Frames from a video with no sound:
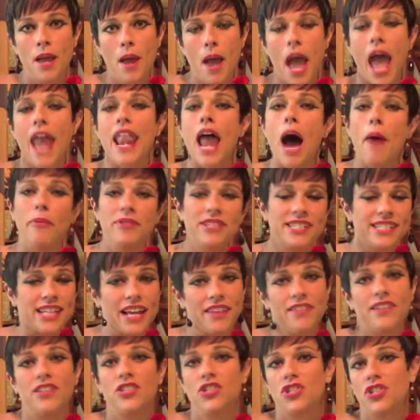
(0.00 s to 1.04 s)
And I would say
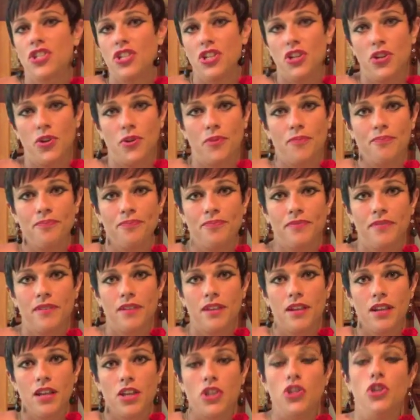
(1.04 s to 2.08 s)
this to you.
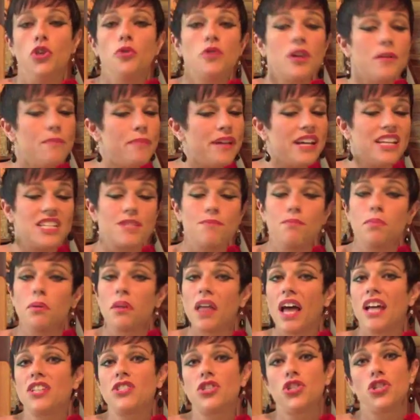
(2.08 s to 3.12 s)
You can be as
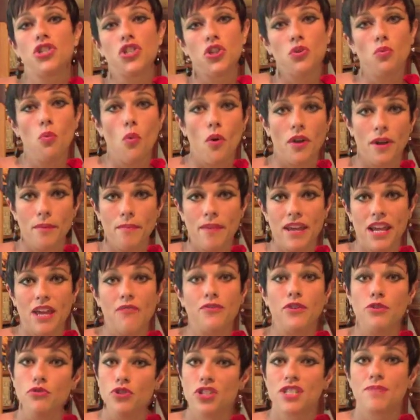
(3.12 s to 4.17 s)
blessed as you want to be
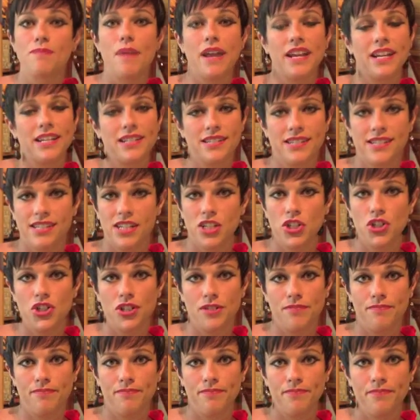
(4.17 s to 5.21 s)
if you just make a
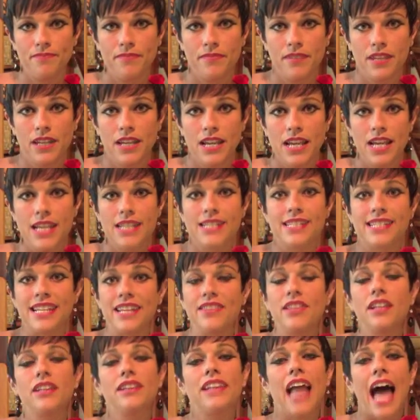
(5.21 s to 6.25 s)
decision. See,
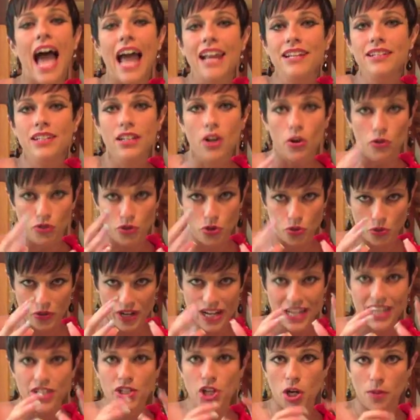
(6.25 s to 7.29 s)
the Latin or
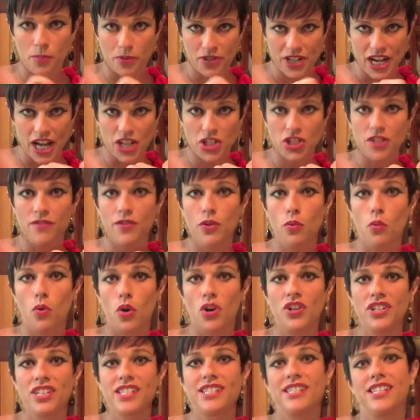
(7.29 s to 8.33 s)
Greek interpretation of the
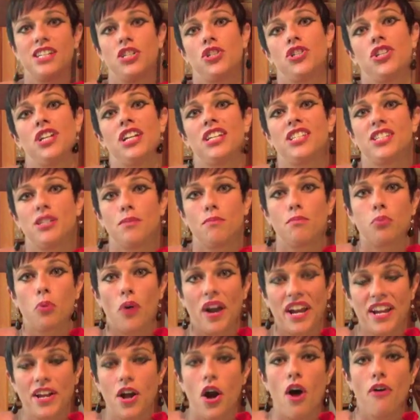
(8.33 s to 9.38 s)
word decision is to
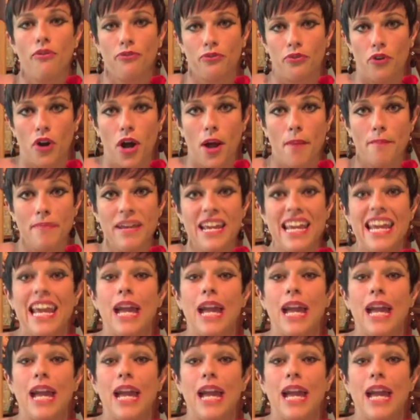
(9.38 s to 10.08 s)
break off from.